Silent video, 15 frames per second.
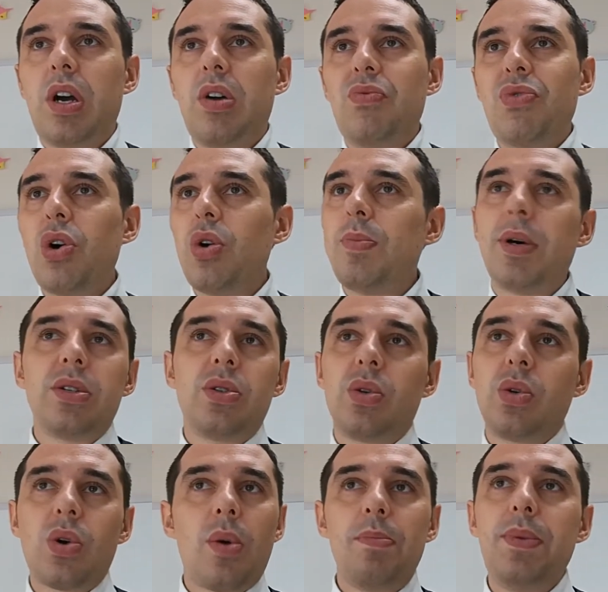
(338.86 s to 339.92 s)
robot or
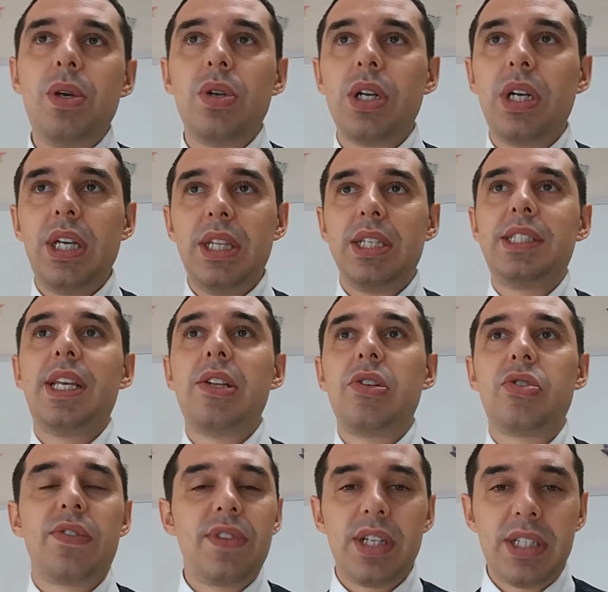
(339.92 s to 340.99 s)
computer in the
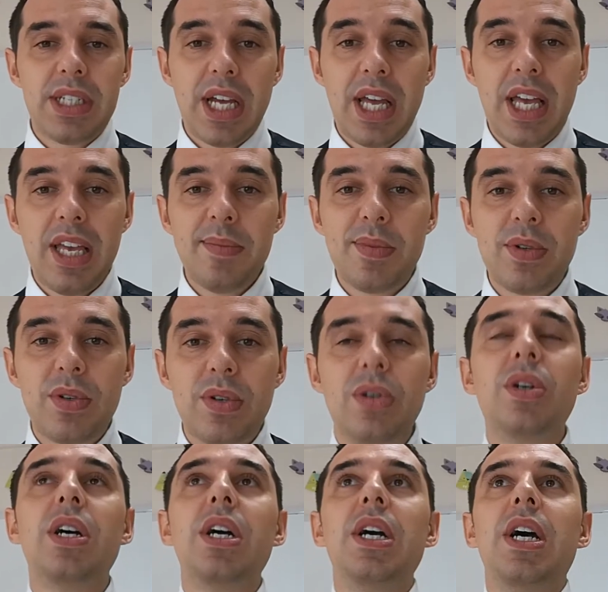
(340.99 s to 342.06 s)
center of the
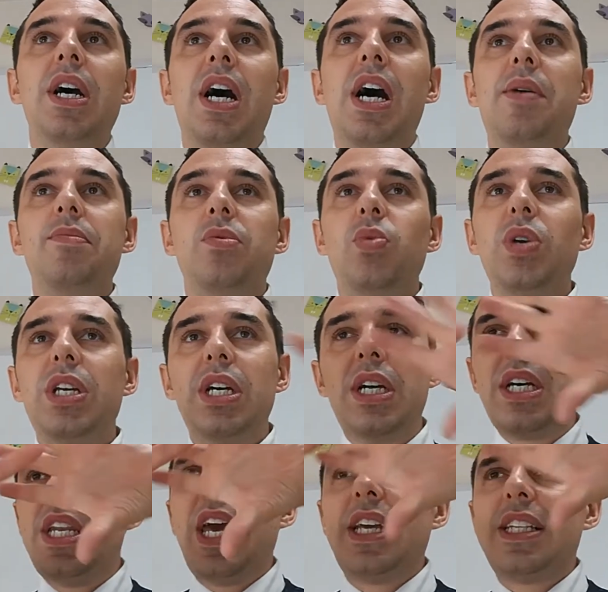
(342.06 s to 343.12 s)
table. We can
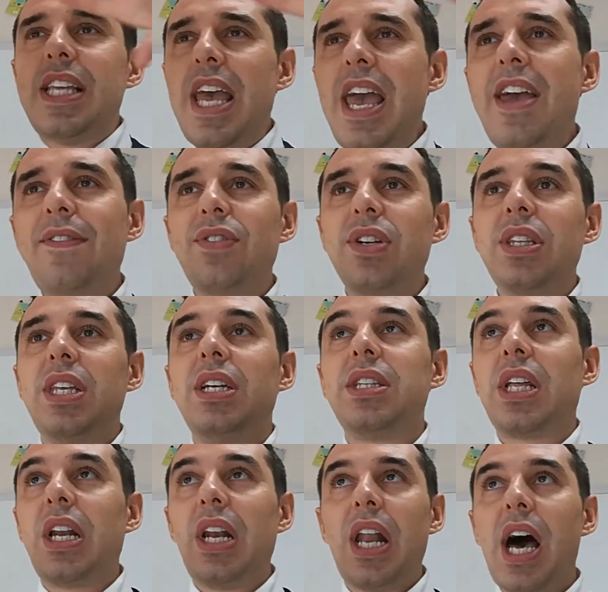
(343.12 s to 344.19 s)
connect everything,
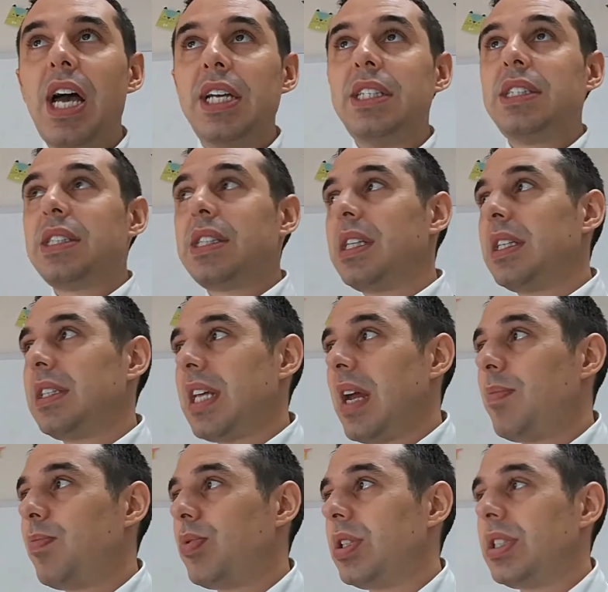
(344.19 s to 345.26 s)
the lights, the
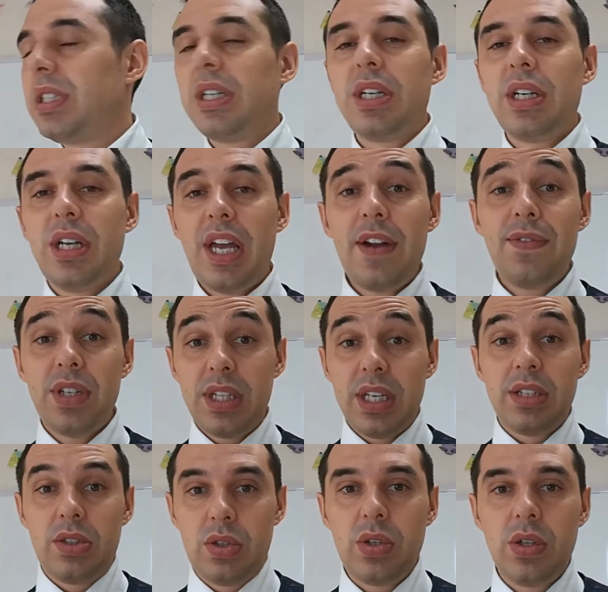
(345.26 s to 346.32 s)
temperature,
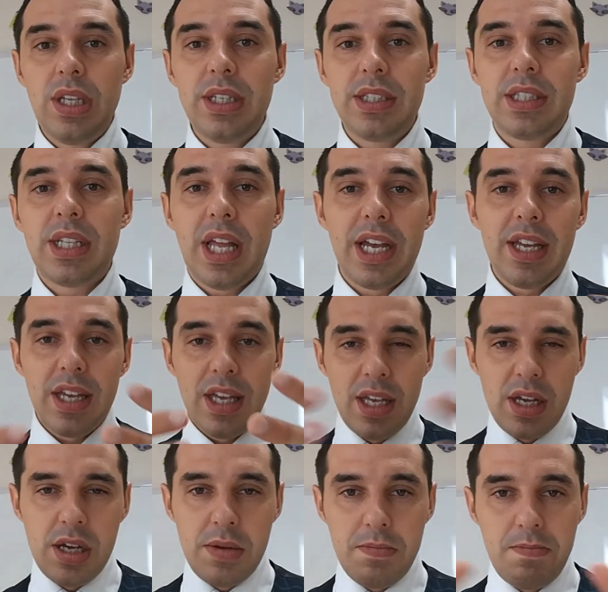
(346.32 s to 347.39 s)
everything to this like
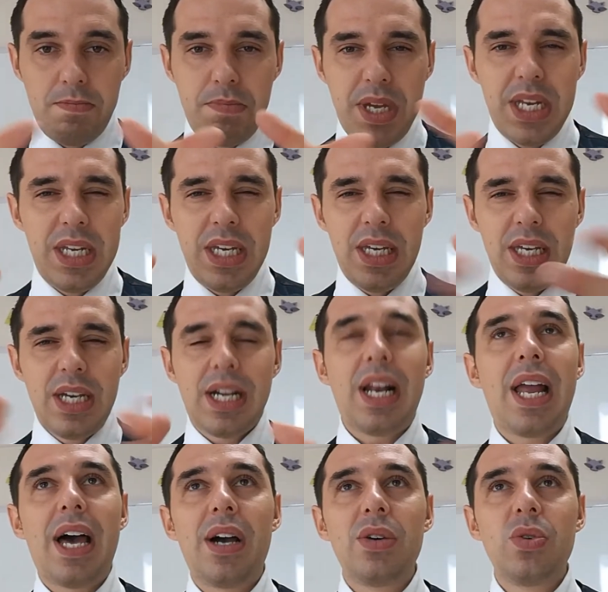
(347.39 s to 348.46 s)
mini
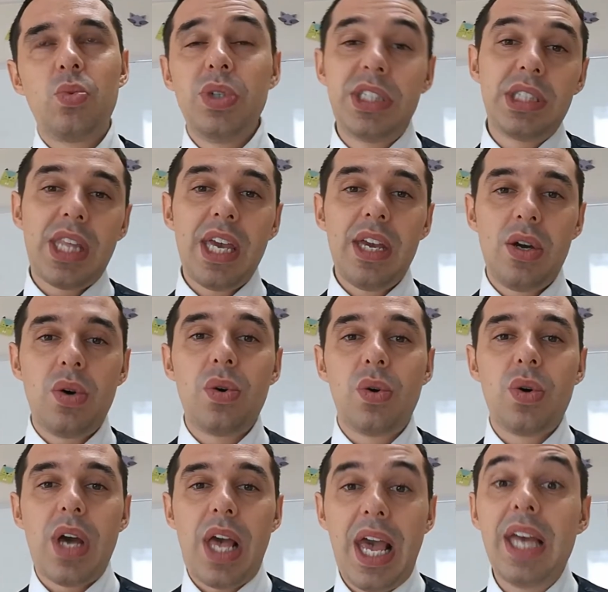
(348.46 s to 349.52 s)
cloud, which they
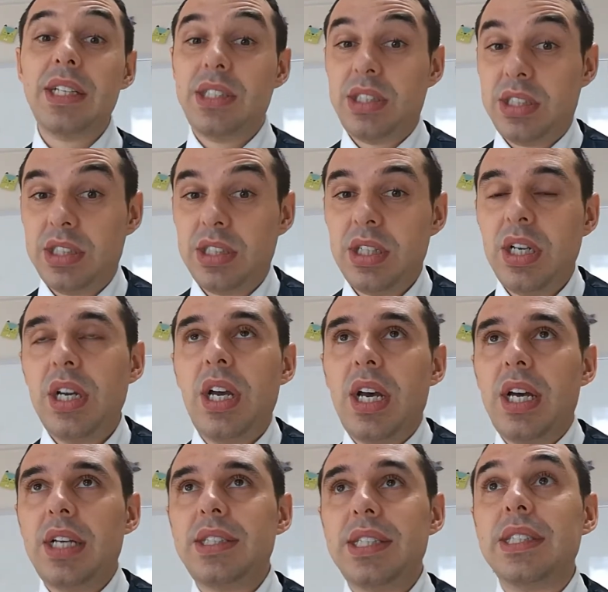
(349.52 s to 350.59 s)
call edge
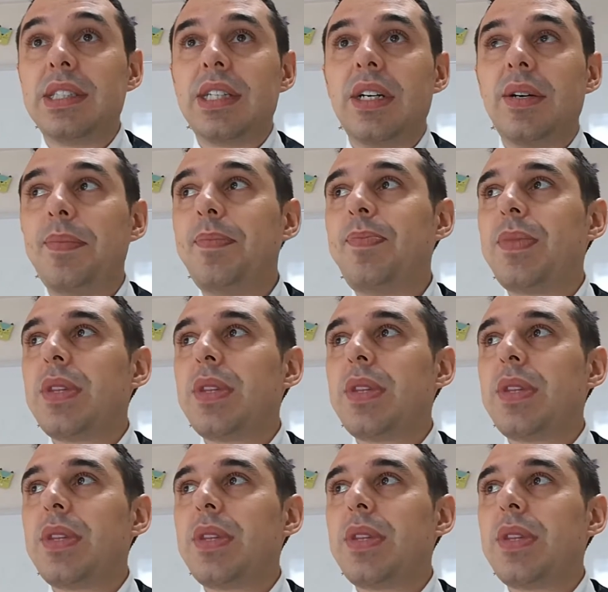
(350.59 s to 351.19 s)
system.